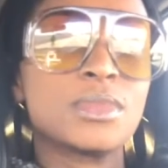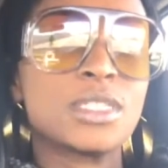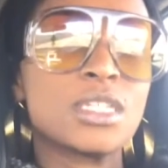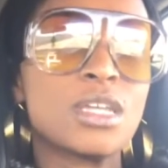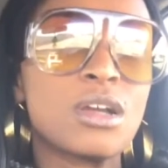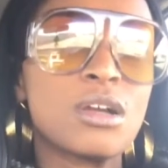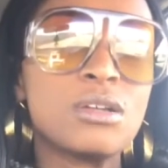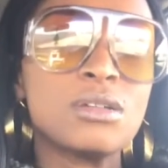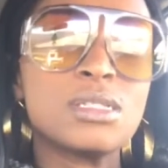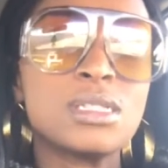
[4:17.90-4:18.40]

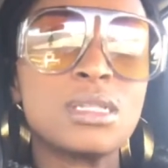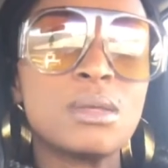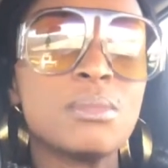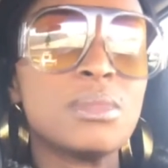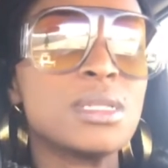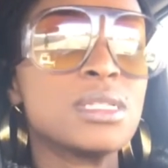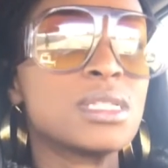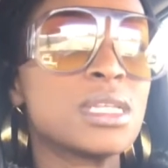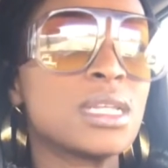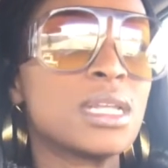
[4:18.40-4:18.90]
turns
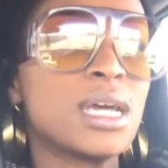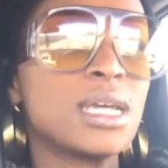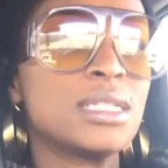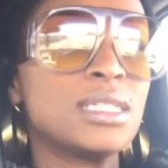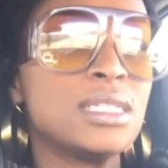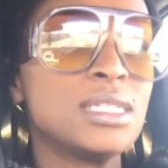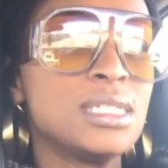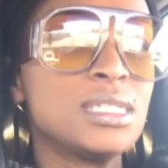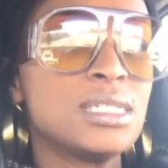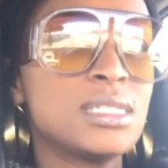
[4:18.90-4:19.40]
them into like
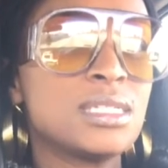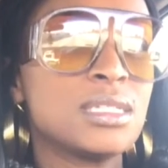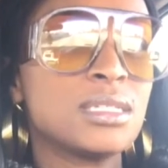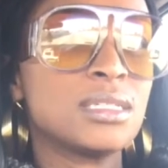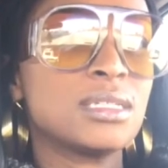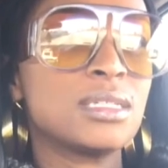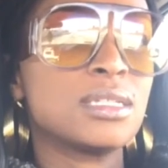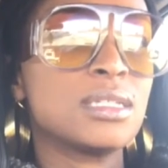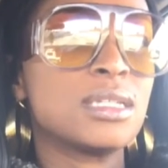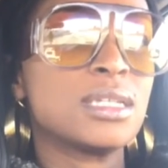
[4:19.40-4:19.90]

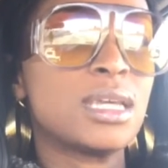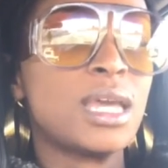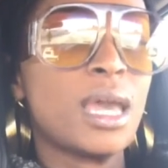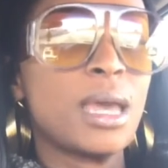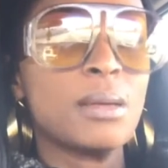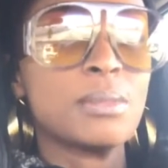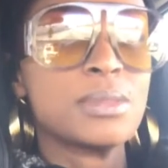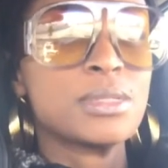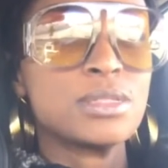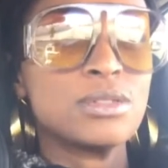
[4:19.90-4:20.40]
these
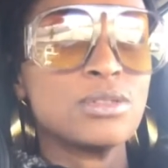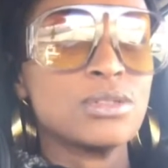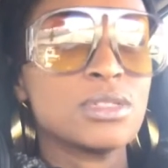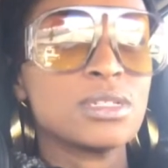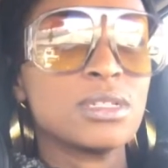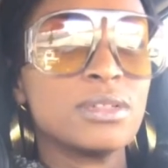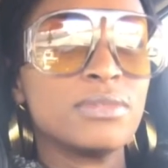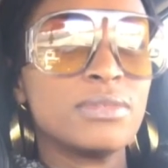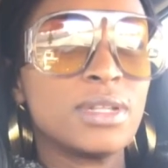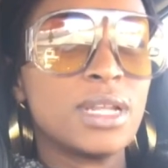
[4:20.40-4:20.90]

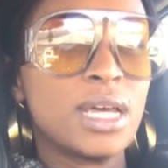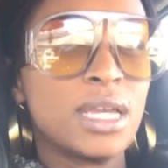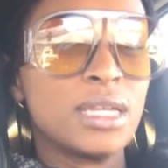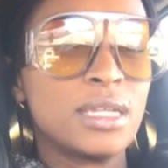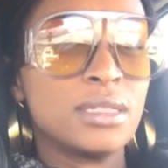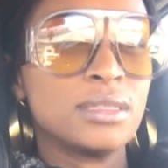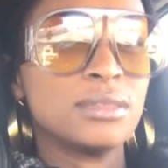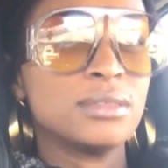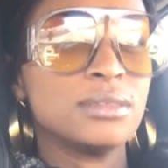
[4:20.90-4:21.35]
capsules of like,